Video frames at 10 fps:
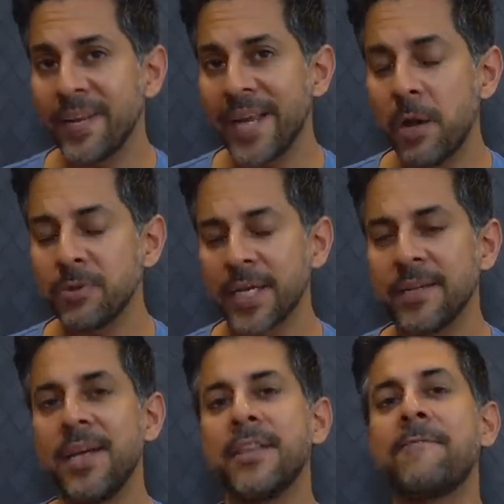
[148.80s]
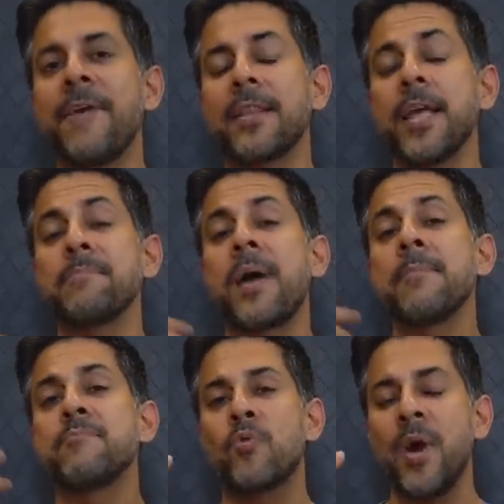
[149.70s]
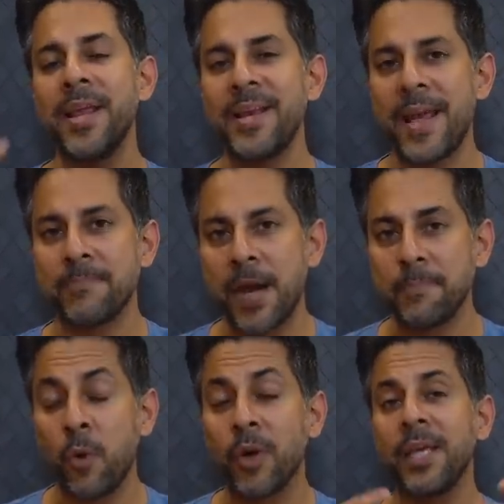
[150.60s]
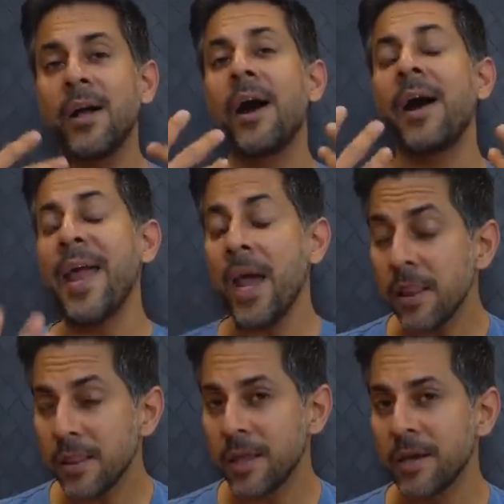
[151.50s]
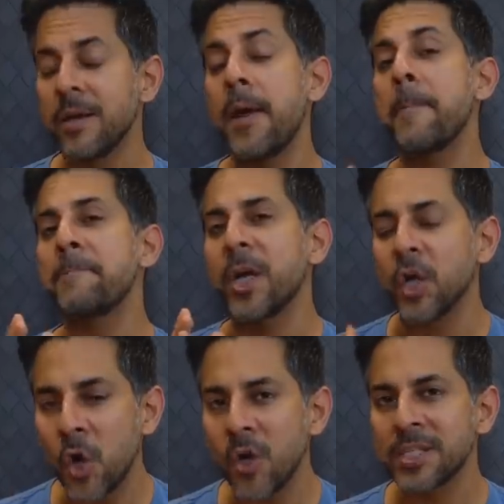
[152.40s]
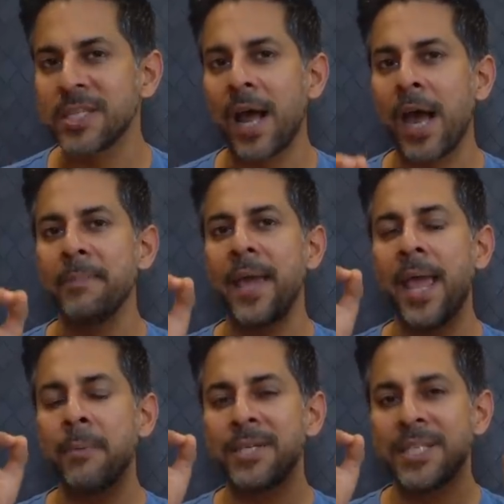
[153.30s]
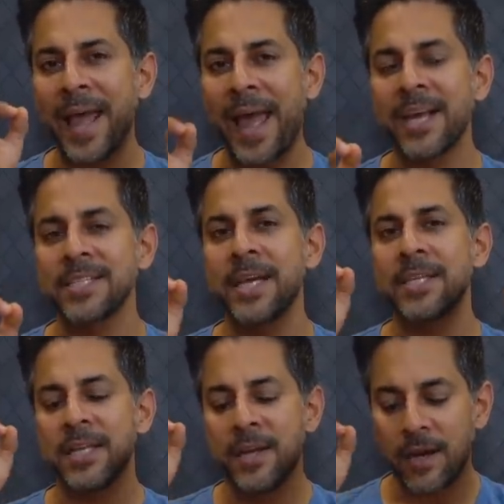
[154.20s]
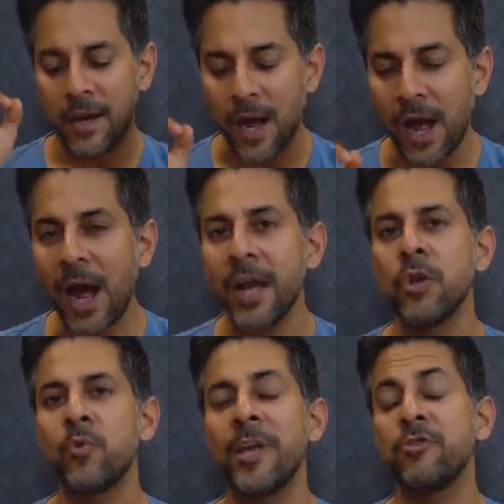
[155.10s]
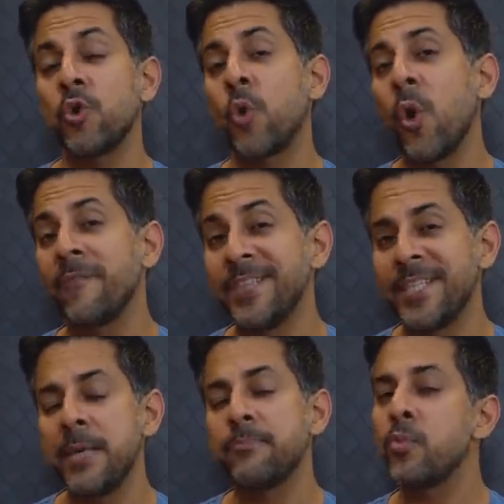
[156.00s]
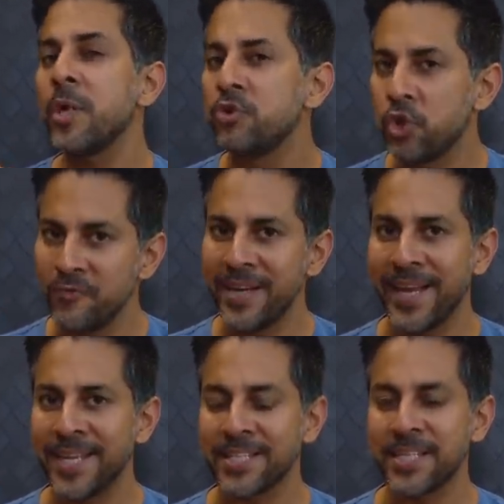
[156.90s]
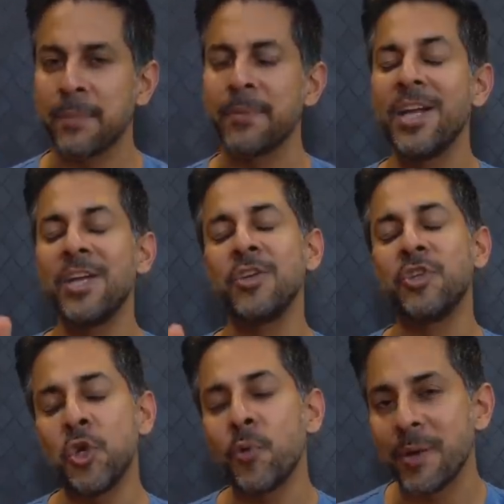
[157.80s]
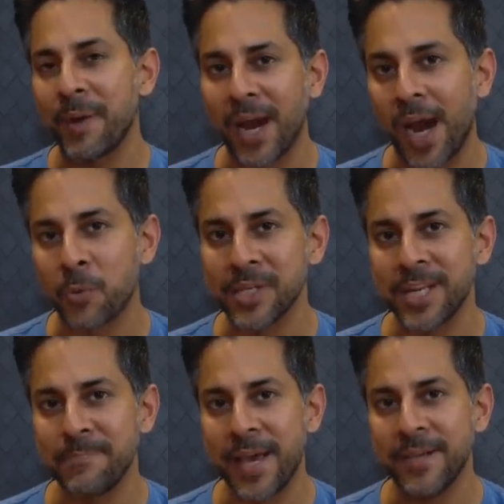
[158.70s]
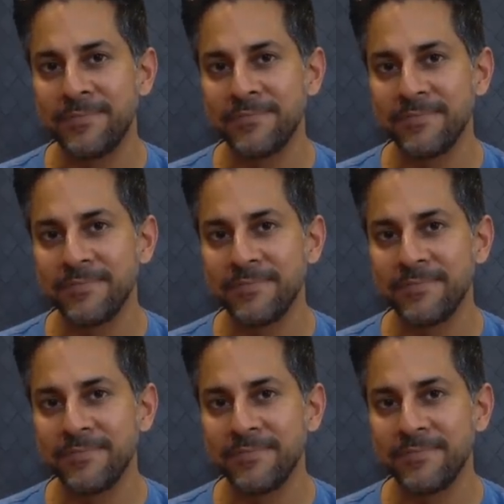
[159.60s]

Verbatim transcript: even counting the fact that my brain and my body are healthier because I'm able to access a higher ratio of deep rejuvenating sleep during my hours in bed.